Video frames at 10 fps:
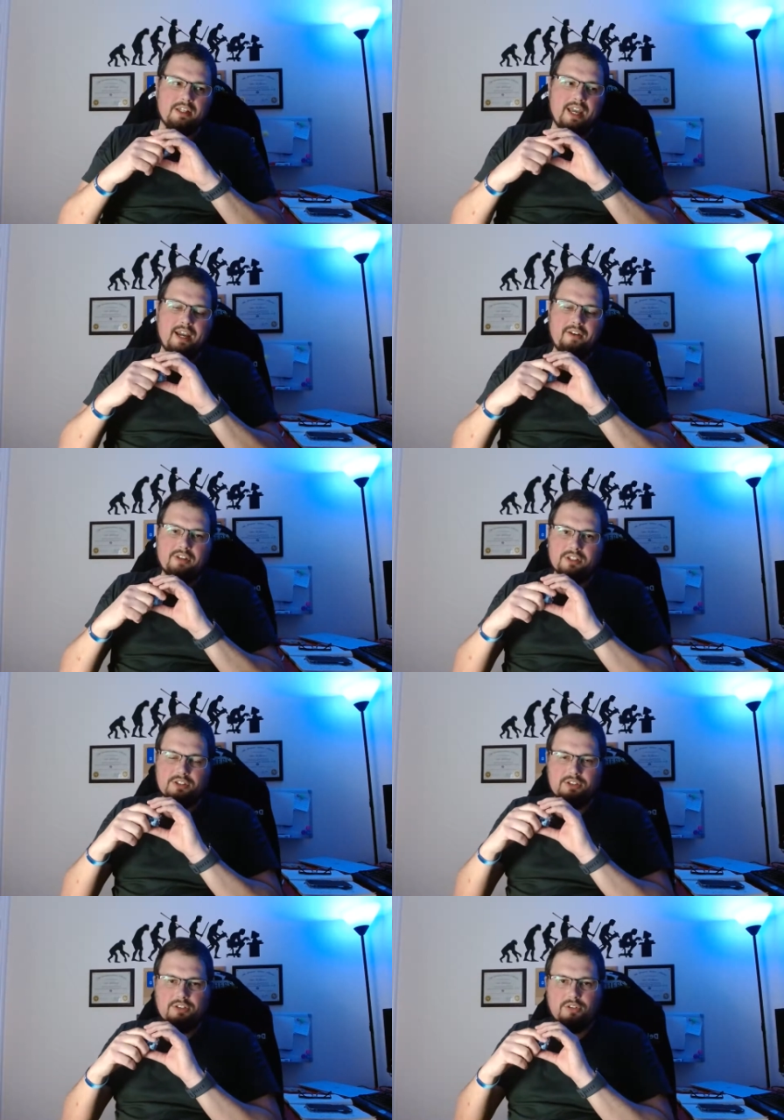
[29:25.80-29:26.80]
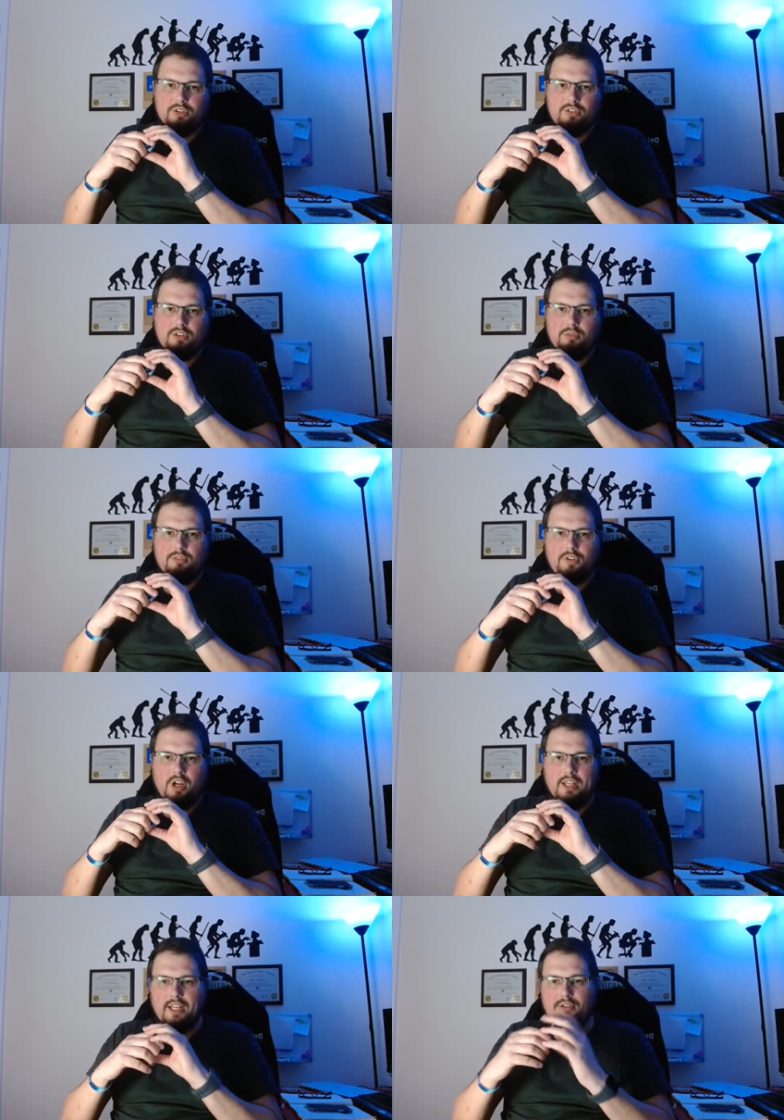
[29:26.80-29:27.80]
areas to try
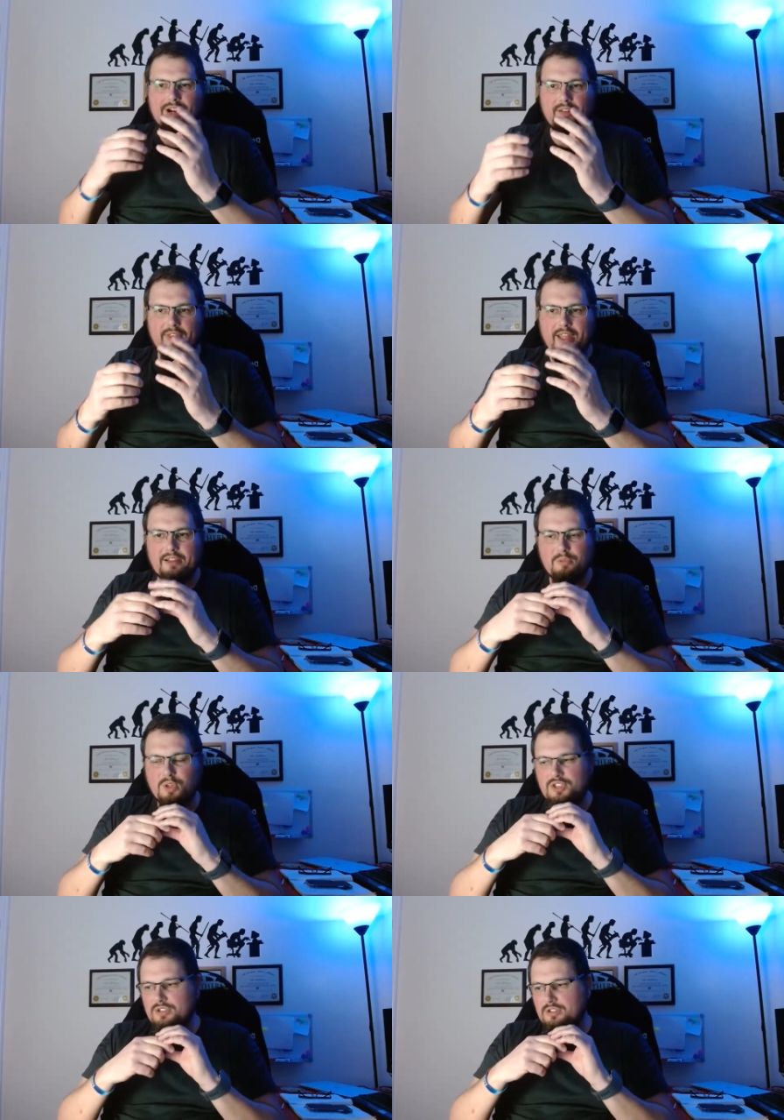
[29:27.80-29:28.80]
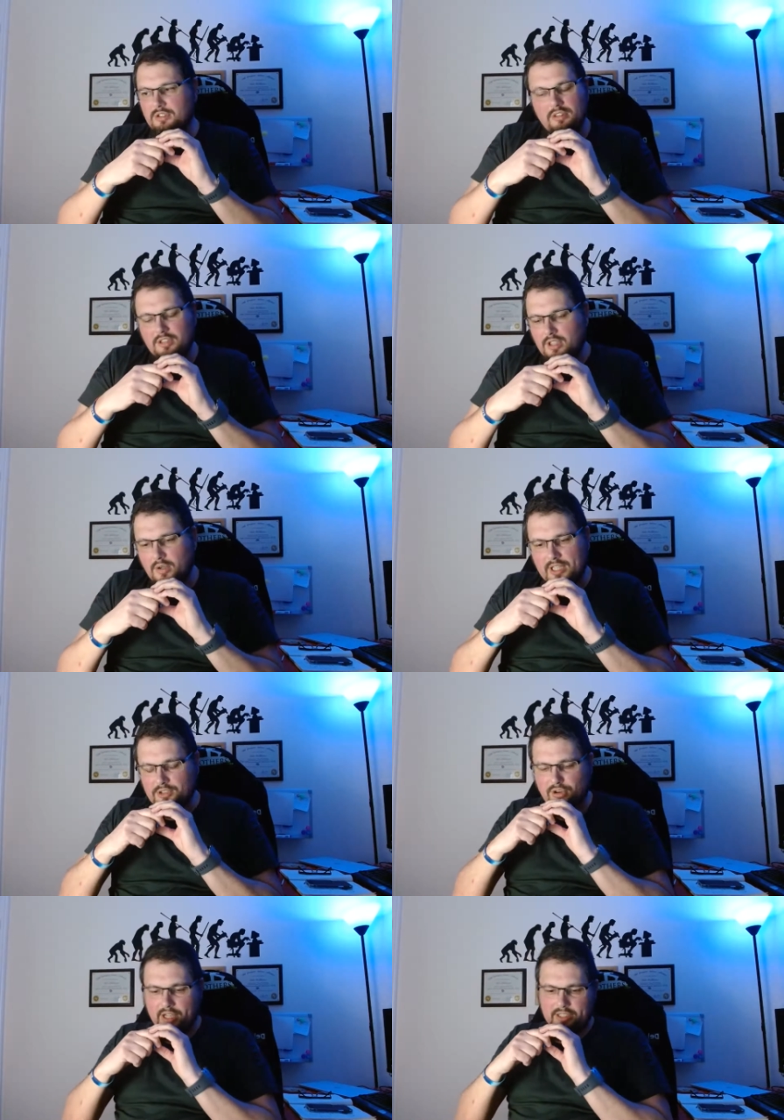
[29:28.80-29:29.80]
and get around that, which is
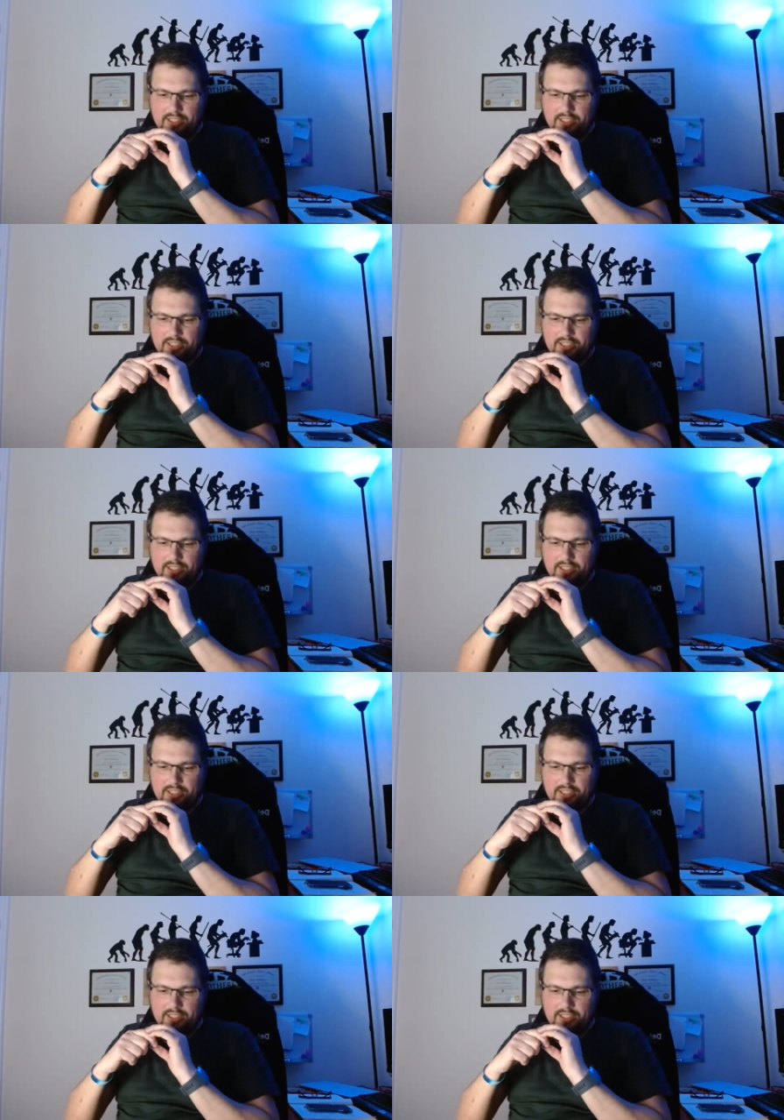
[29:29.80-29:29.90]
great.